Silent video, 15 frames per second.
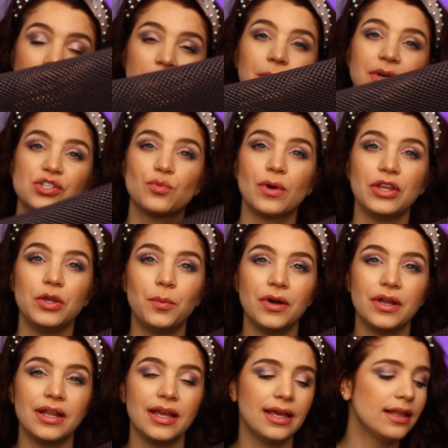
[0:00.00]
pretty much what you
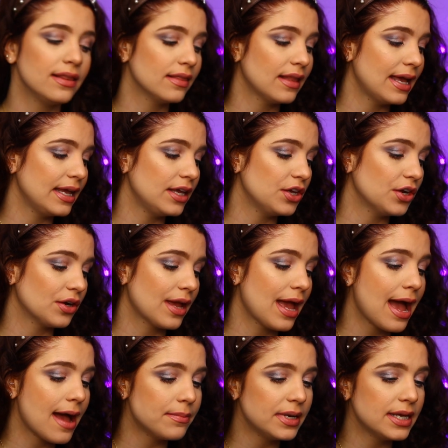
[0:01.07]
put in like your
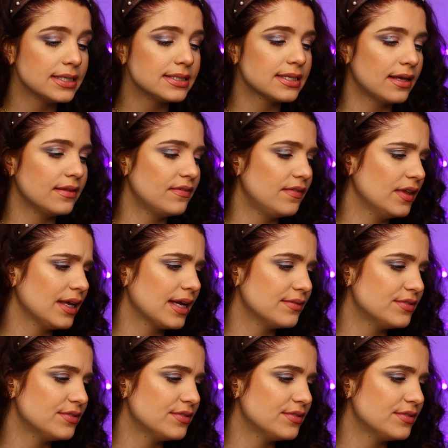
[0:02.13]
cabinets. I feel like